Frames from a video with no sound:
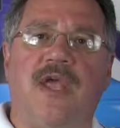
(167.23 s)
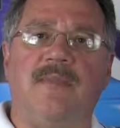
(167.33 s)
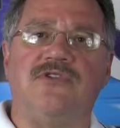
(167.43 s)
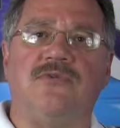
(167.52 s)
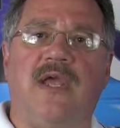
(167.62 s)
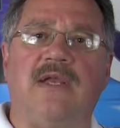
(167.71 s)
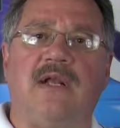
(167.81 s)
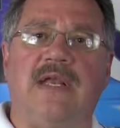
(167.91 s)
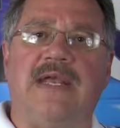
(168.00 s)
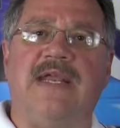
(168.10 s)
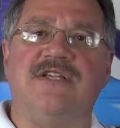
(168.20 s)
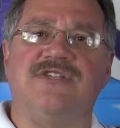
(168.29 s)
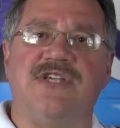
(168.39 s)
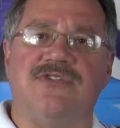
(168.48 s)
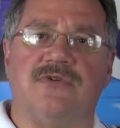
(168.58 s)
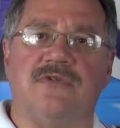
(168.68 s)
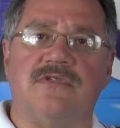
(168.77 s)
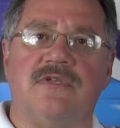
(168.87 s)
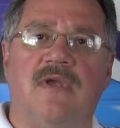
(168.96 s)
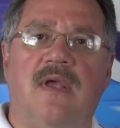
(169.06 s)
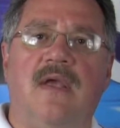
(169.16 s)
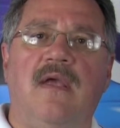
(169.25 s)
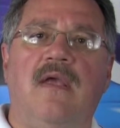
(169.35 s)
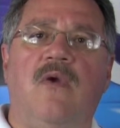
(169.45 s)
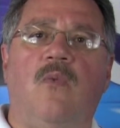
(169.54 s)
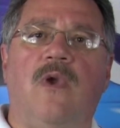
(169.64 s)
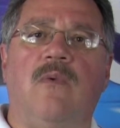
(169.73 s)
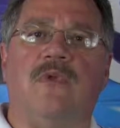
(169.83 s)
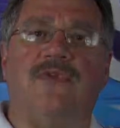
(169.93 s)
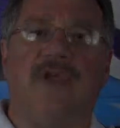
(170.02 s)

demonstrate cleaning scissors. We will